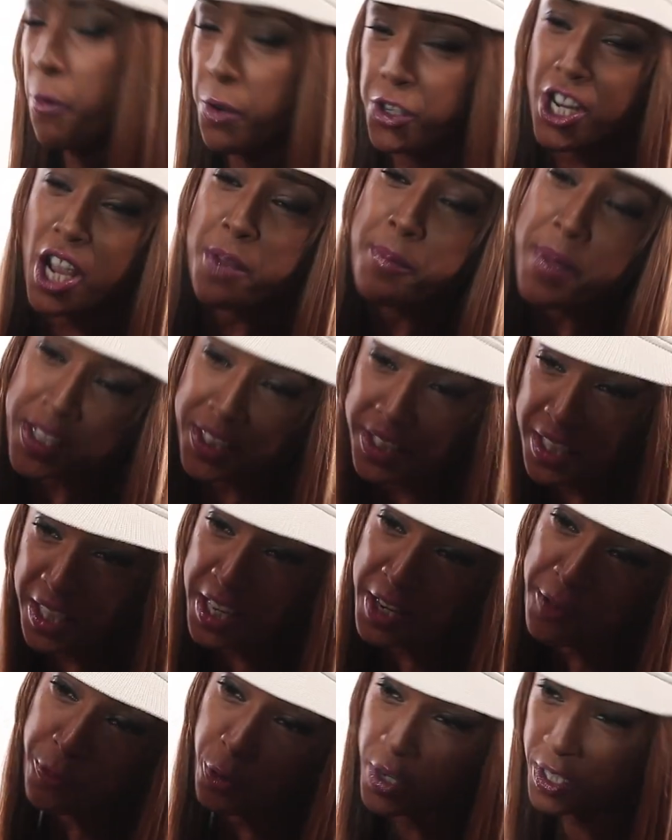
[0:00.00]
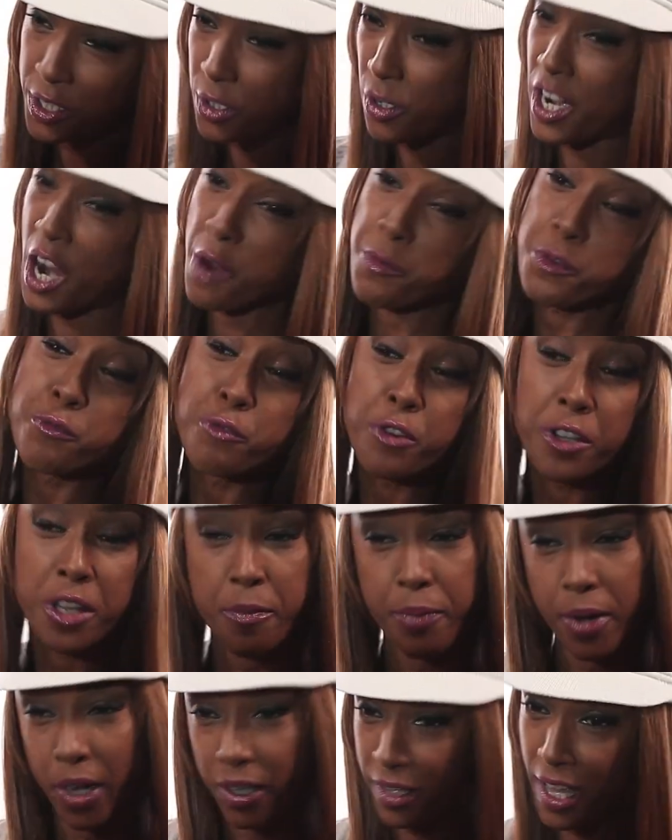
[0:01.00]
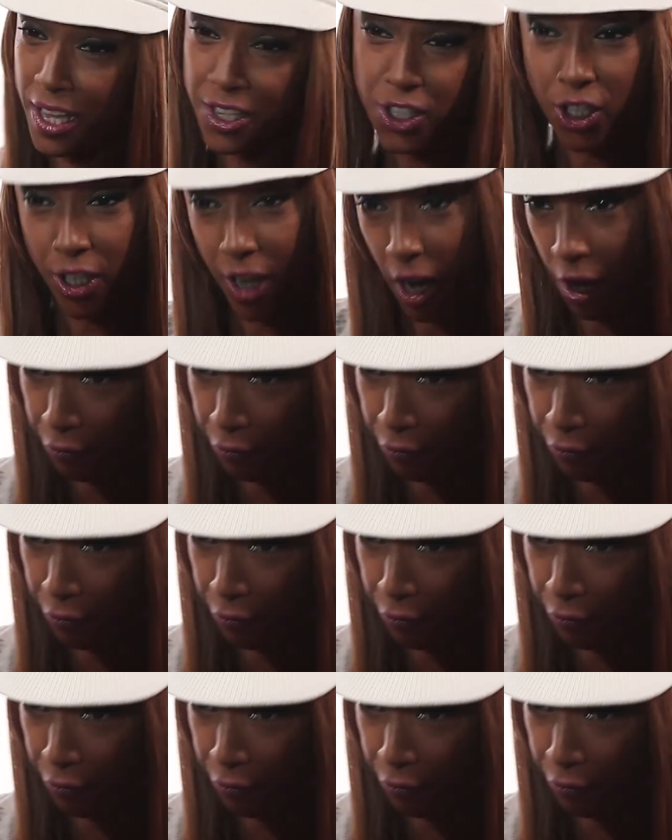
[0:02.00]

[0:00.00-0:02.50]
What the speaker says: I wish I had my singing voice on. I would really belt that shit